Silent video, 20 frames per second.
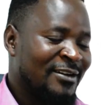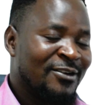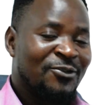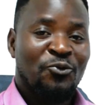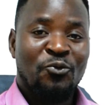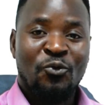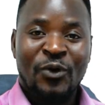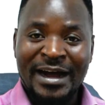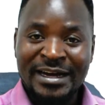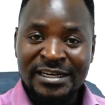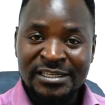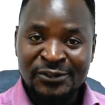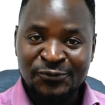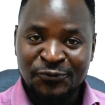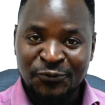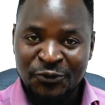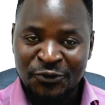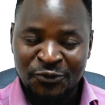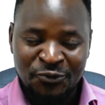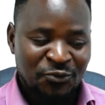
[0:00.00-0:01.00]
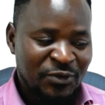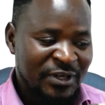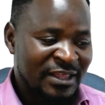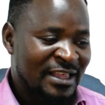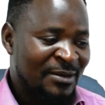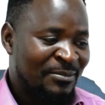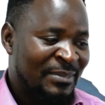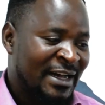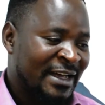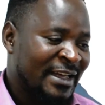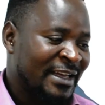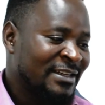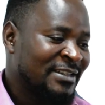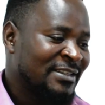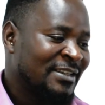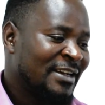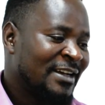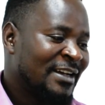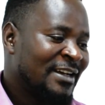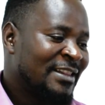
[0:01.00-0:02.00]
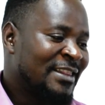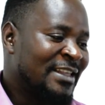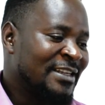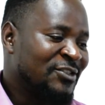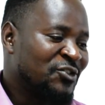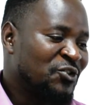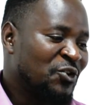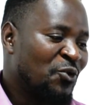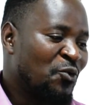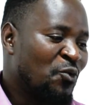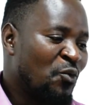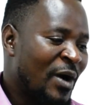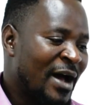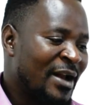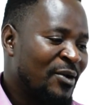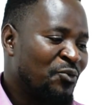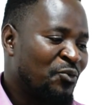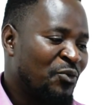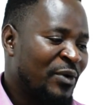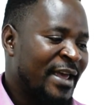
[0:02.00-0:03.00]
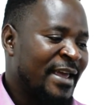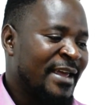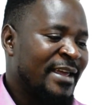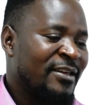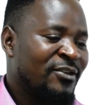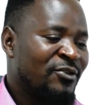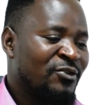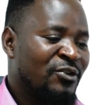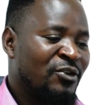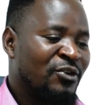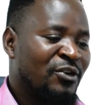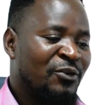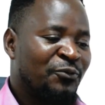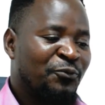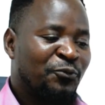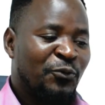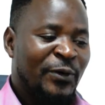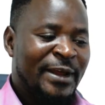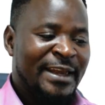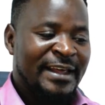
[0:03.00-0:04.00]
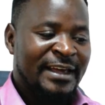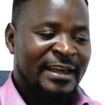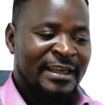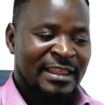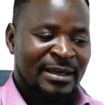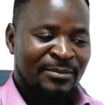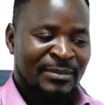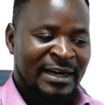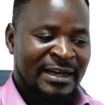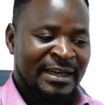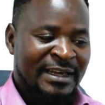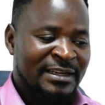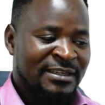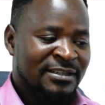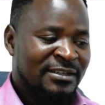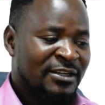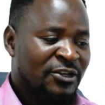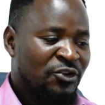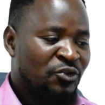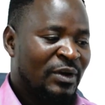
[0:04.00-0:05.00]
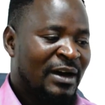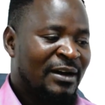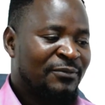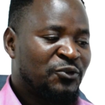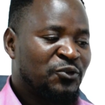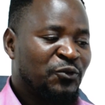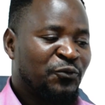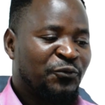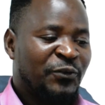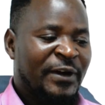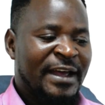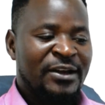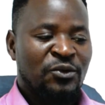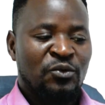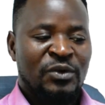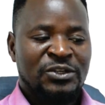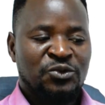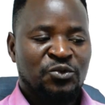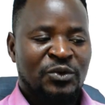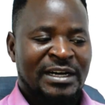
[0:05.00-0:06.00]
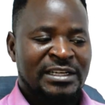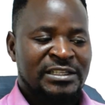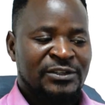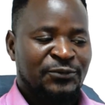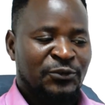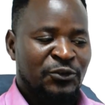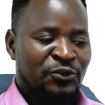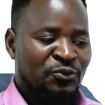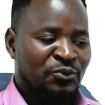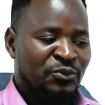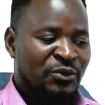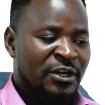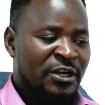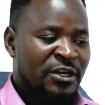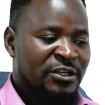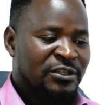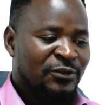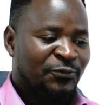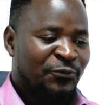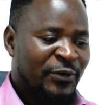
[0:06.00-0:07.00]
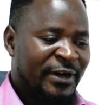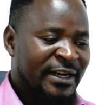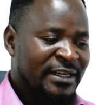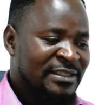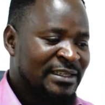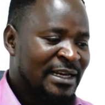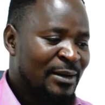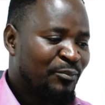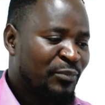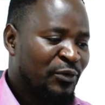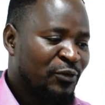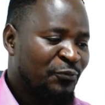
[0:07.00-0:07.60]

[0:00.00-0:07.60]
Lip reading: works for you in the market. There's no one way, of winning in the market. You have to find what works for you. So for example,